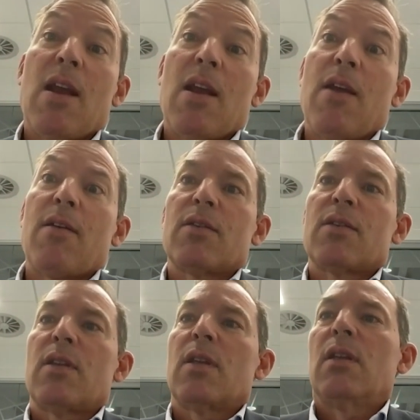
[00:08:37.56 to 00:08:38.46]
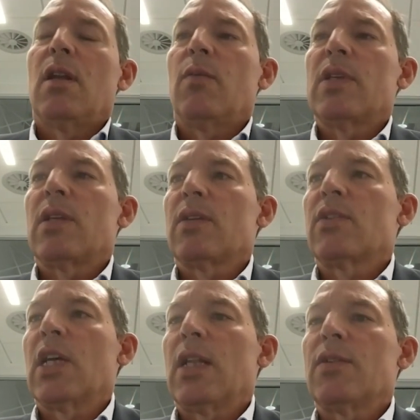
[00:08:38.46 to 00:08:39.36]
areas that, you know, we see as
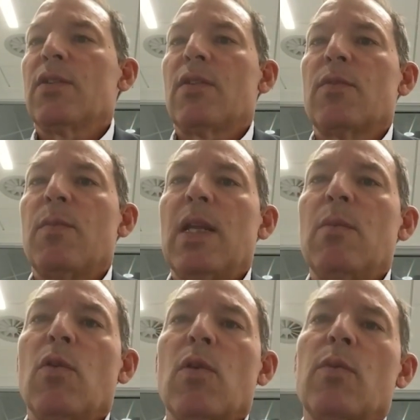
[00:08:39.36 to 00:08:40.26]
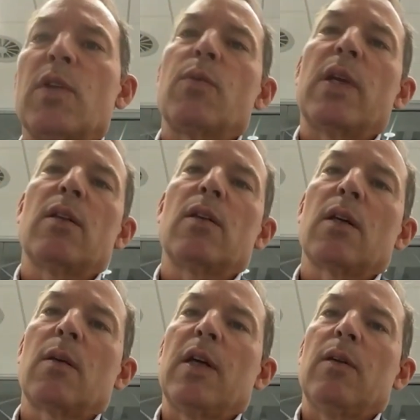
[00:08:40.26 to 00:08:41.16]
challenges. There's many more which we can
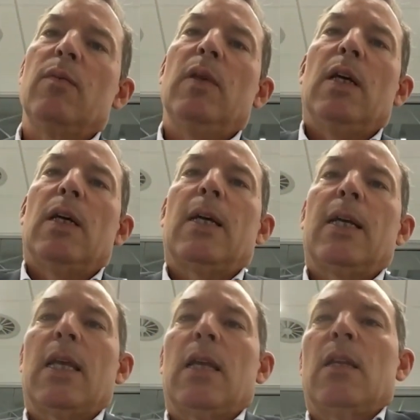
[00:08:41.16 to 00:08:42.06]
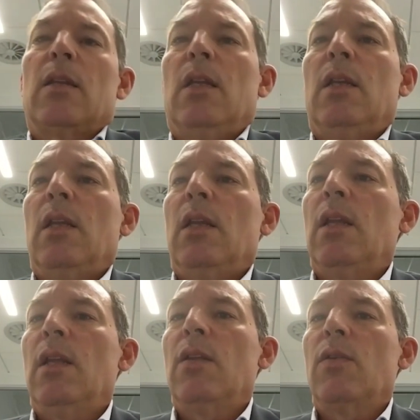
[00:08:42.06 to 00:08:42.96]
talk about again
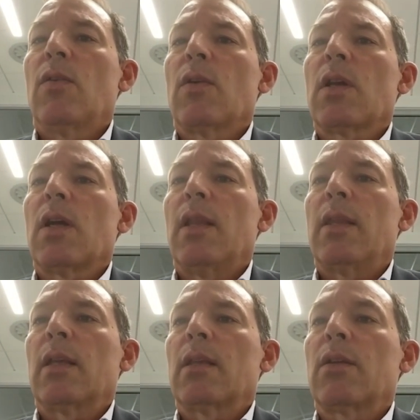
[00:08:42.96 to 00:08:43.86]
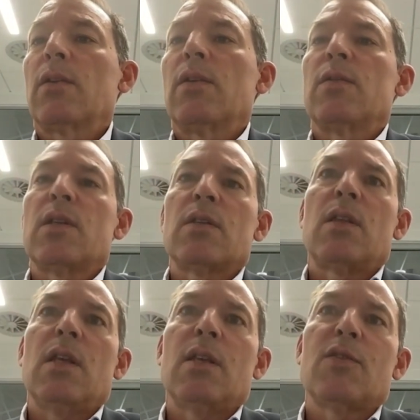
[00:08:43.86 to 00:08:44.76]
in New York. I think the good news is
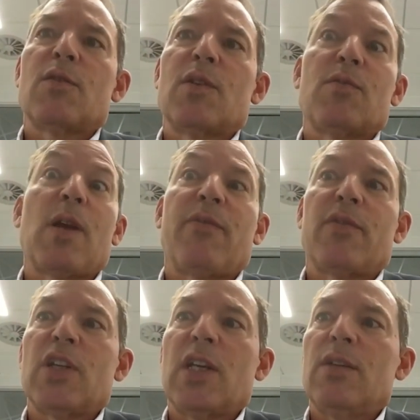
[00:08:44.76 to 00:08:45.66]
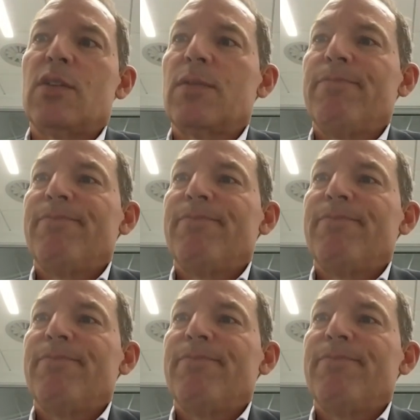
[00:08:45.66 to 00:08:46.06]
the industry is ripe for change.